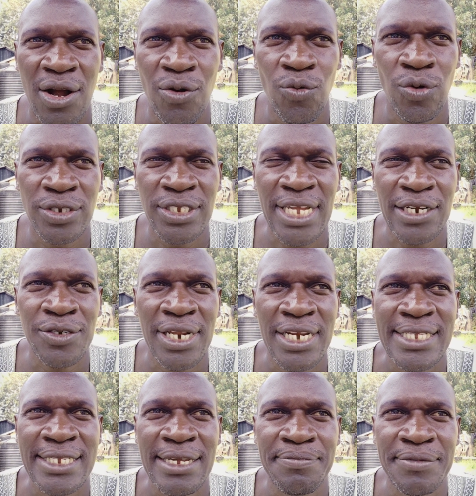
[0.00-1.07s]
was actually
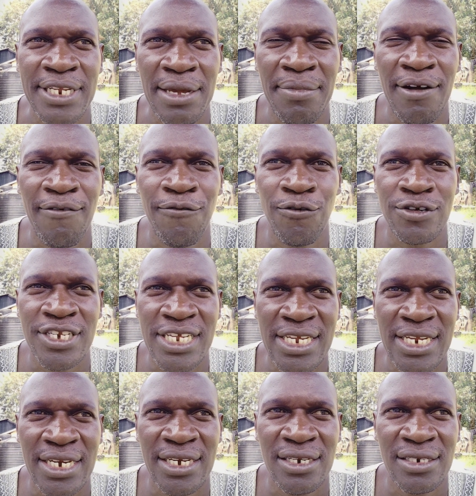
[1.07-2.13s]
September
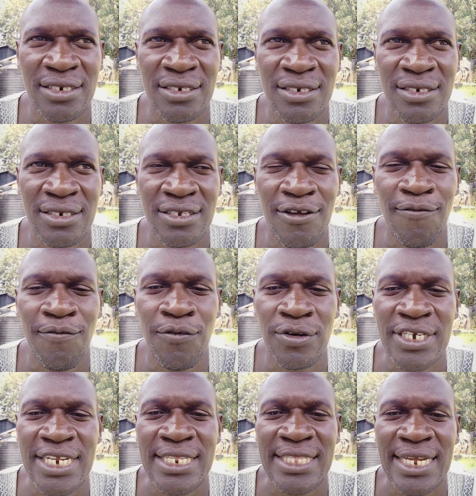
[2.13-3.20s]
14,
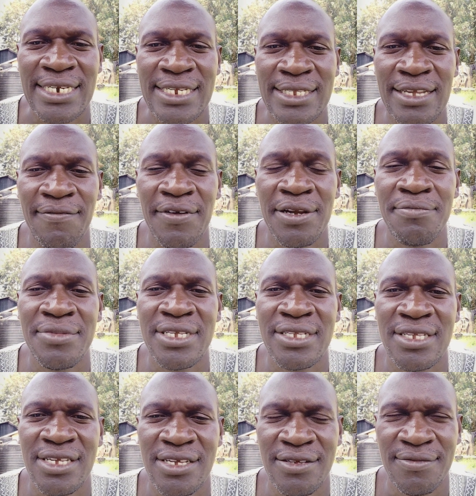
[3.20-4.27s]
1437
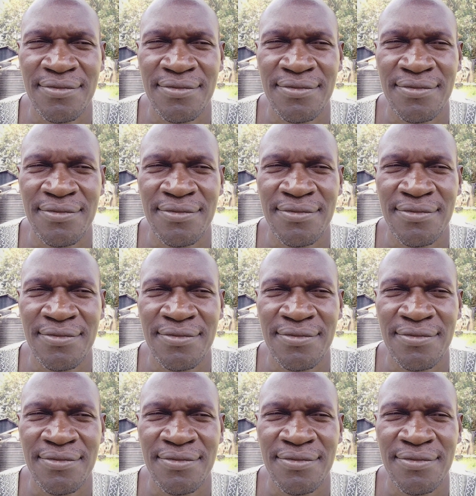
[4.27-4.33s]
BC.